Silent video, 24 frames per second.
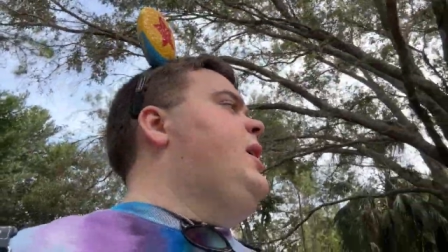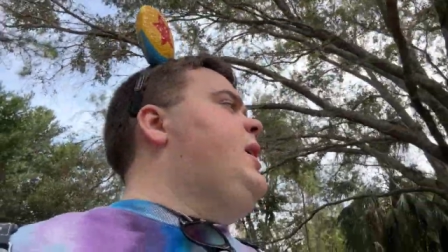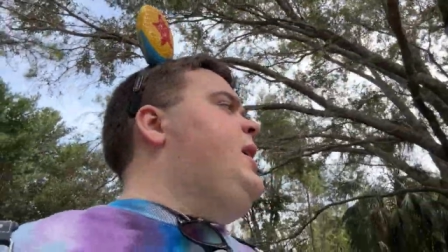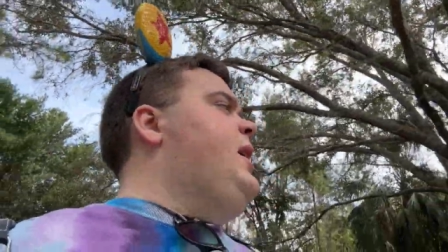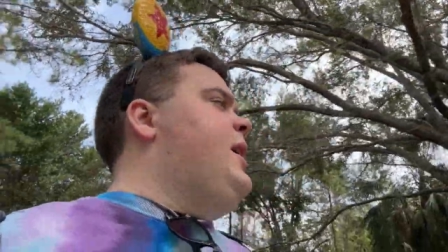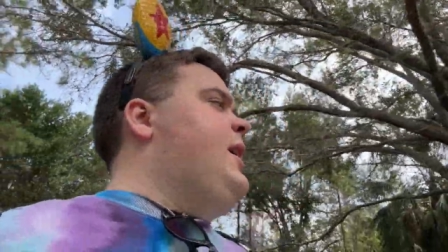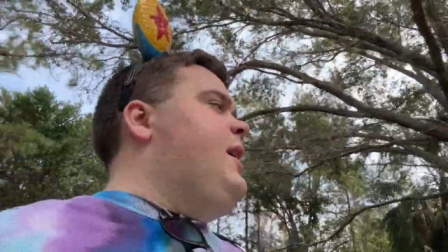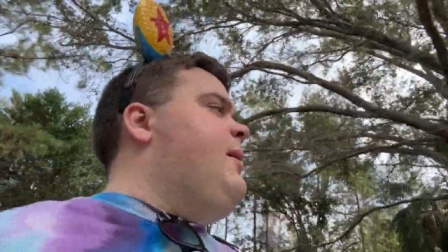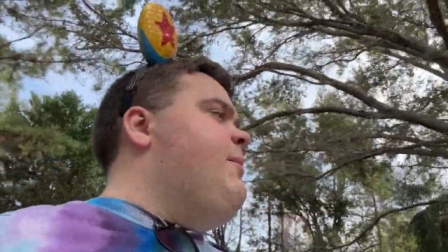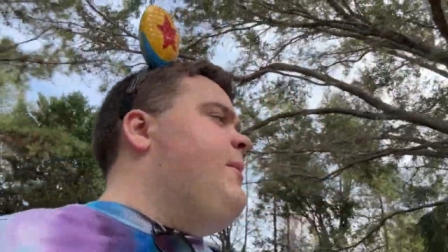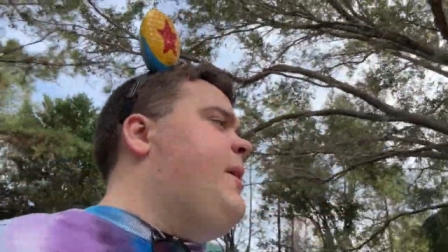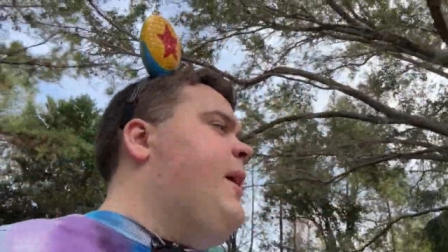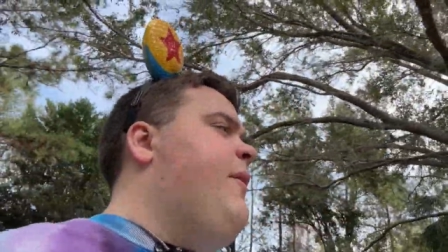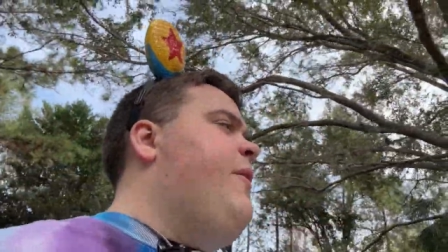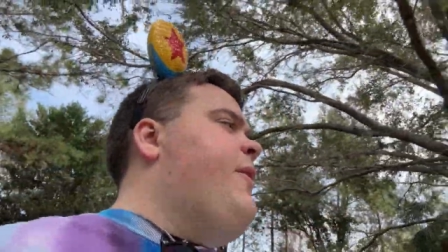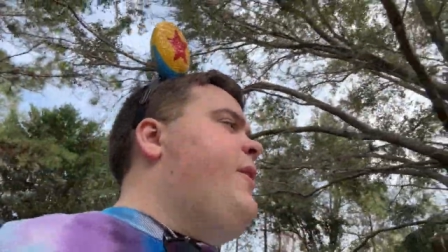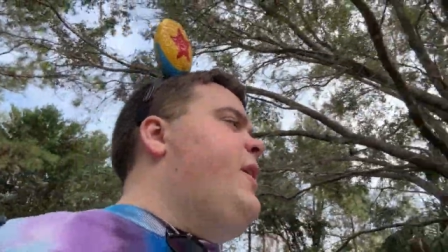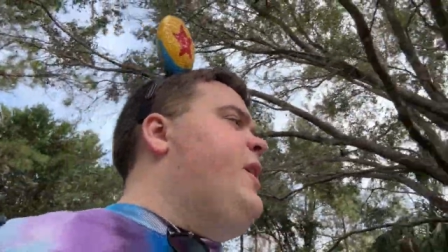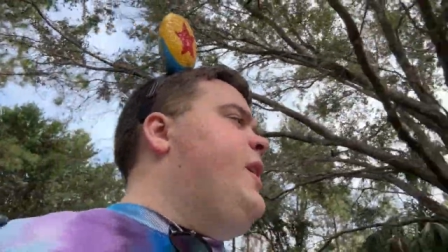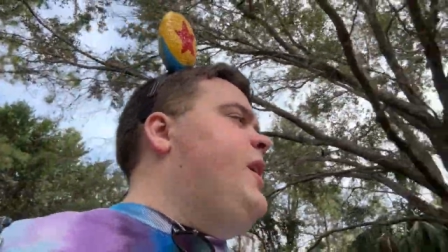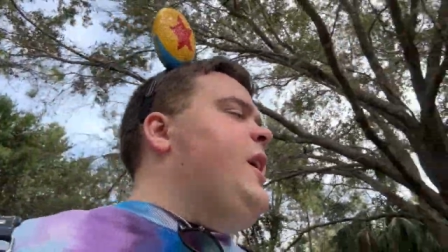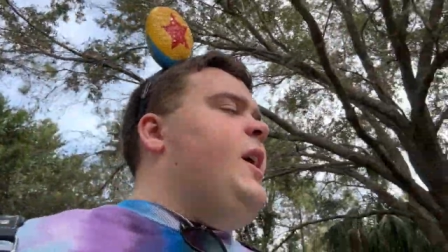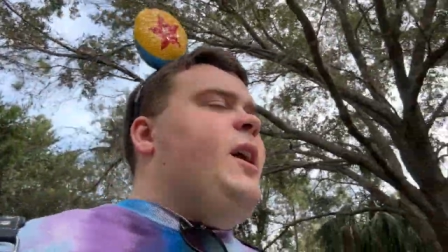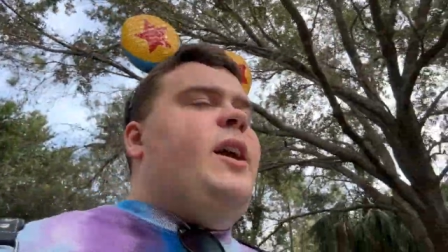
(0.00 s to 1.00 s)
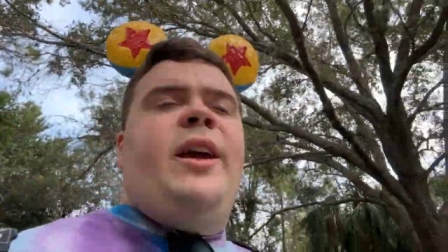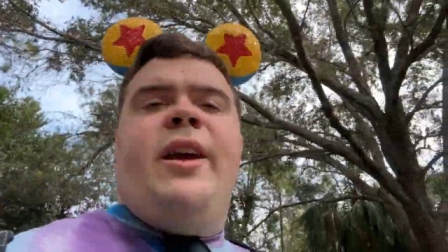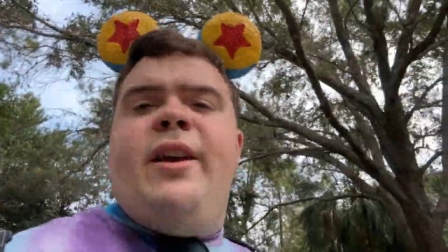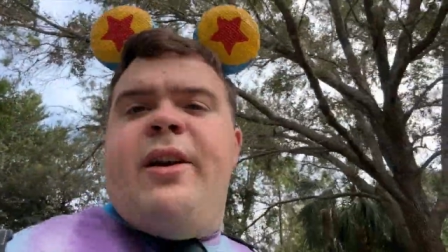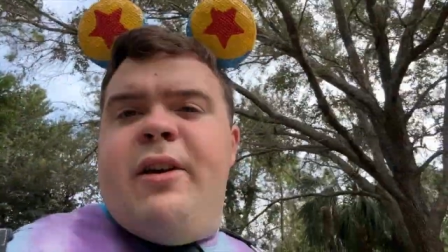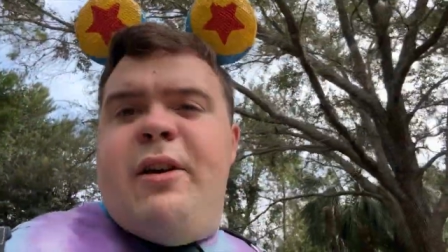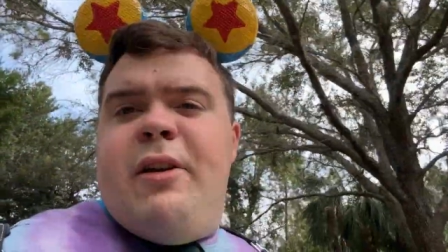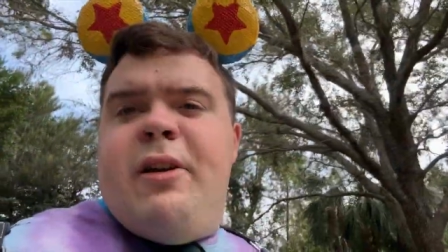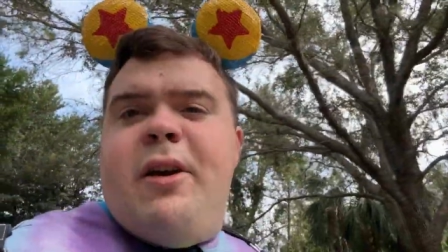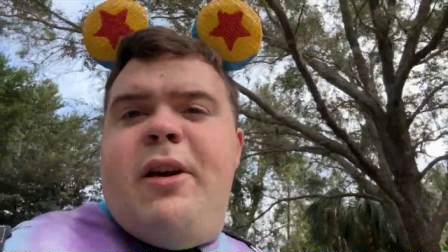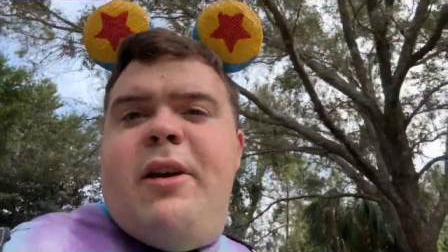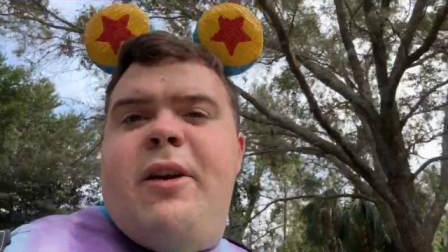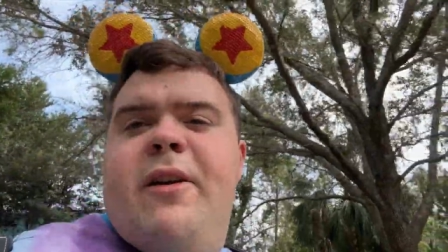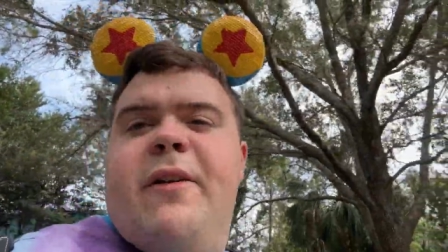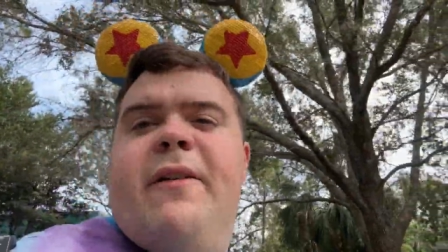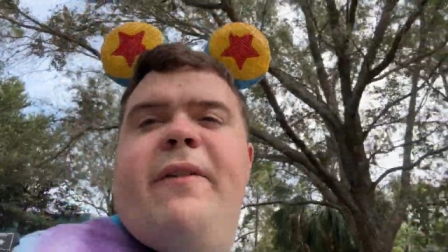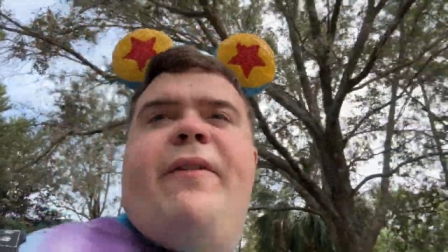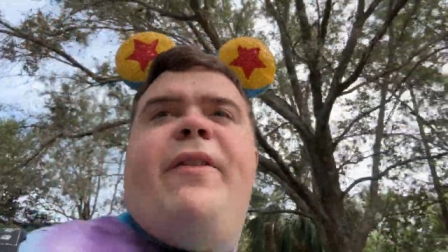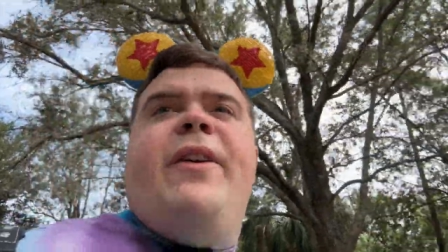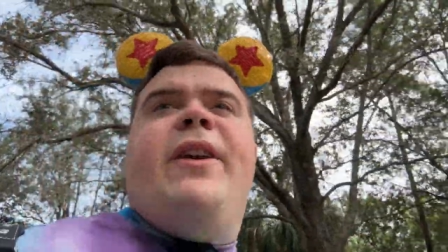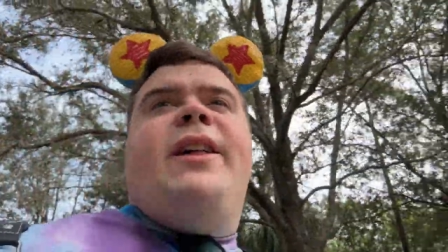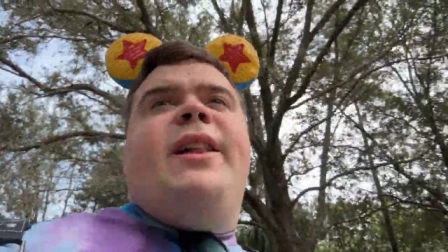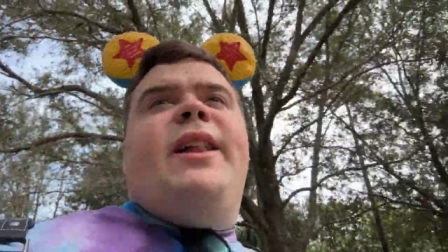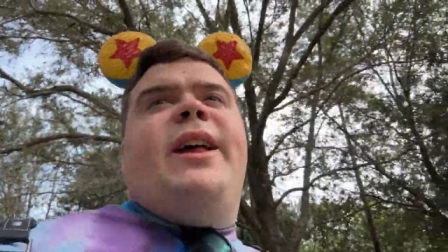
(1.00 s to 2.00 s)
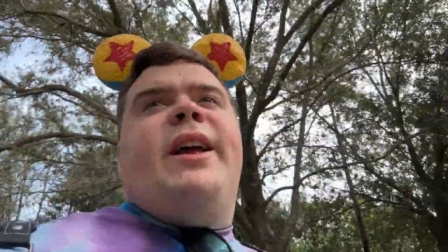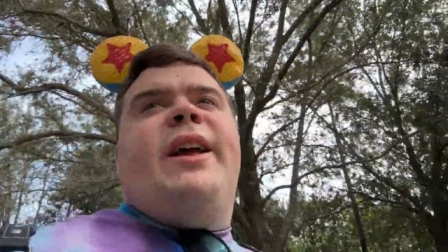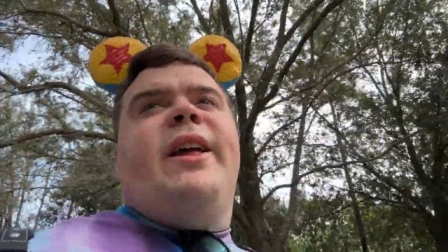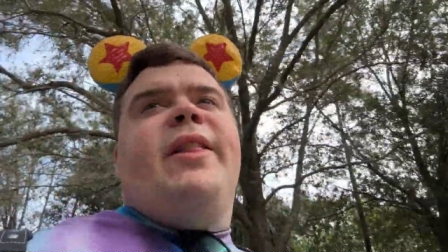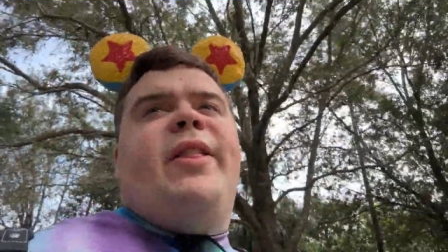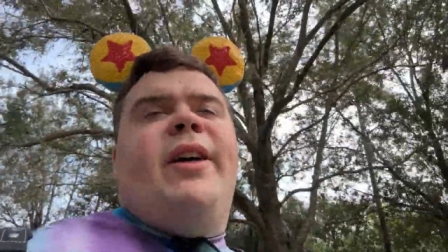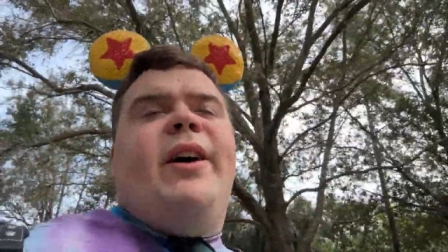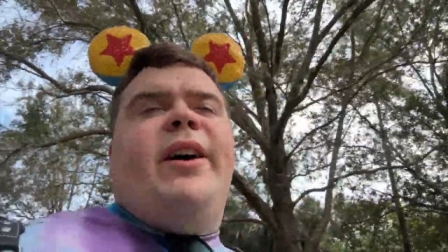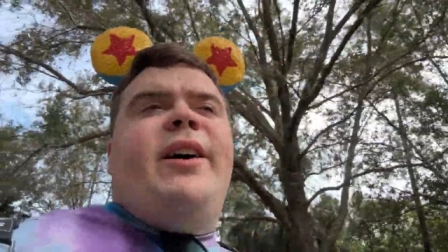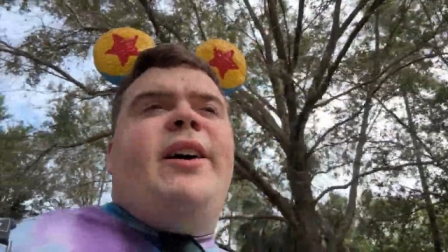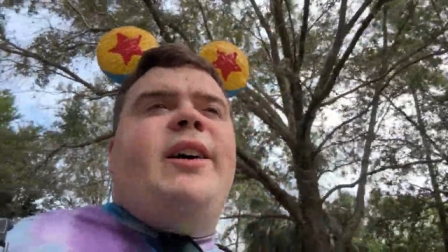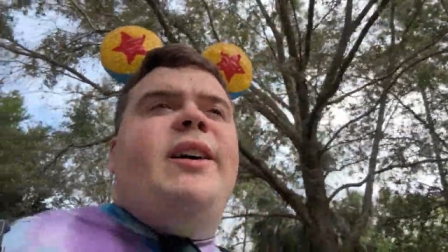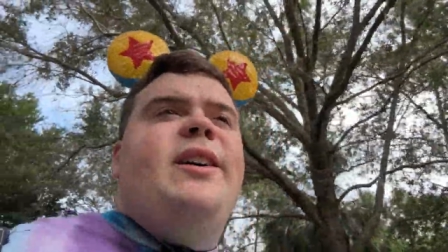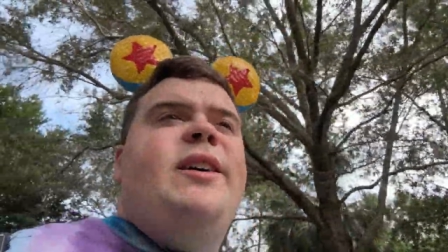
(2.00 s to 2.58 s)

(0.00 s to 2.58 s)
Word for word: I'm definitely feeling the